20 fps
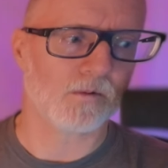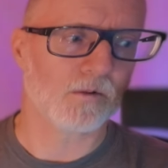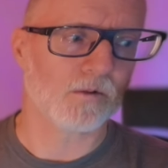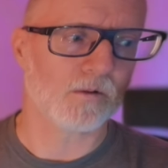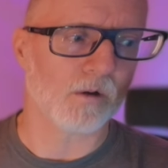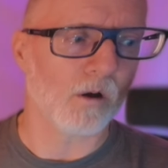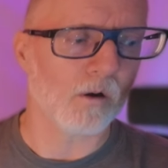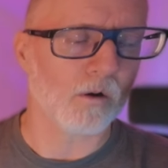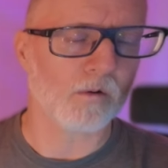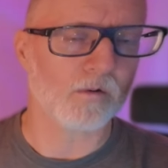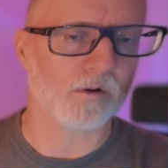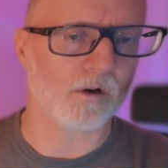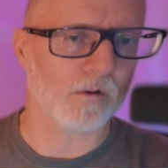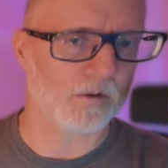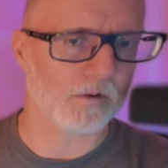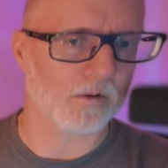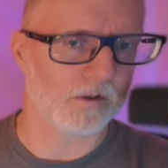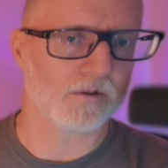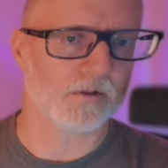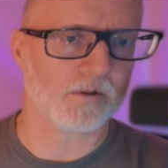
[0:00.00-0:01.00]
don't know
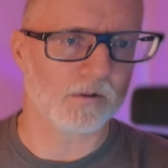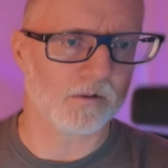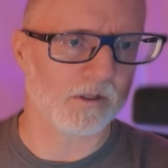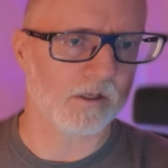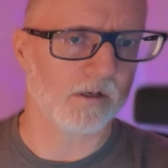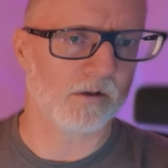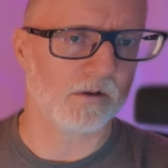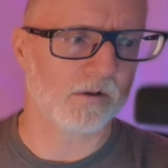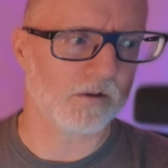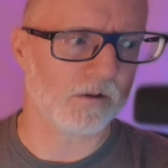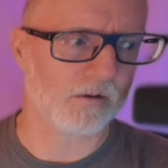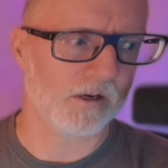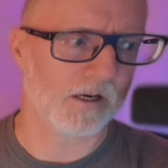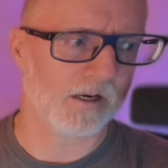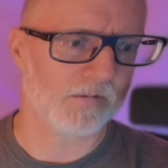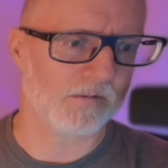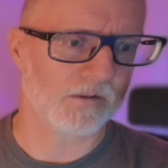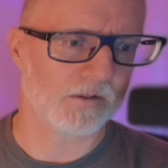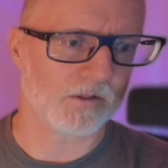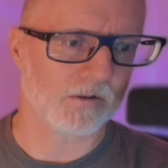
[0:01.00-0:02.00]
what you're doing or you don't
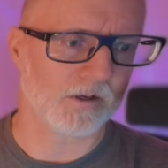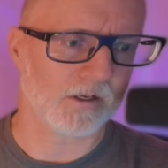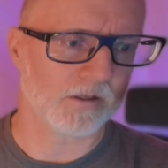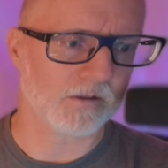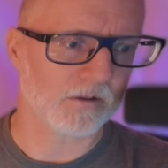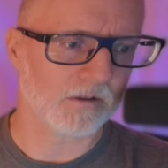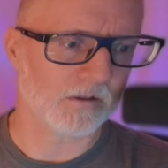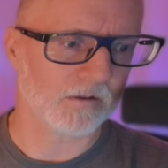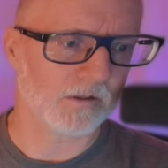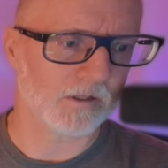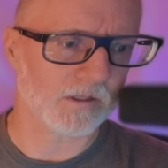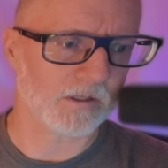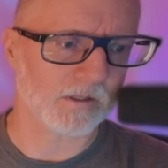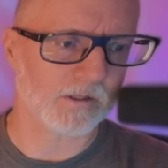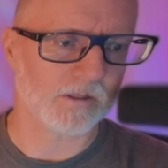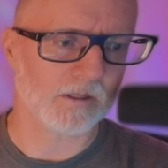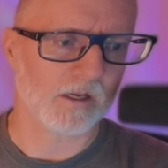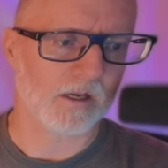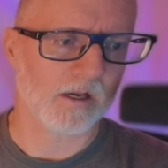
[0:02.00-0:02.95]
have the strength to do this.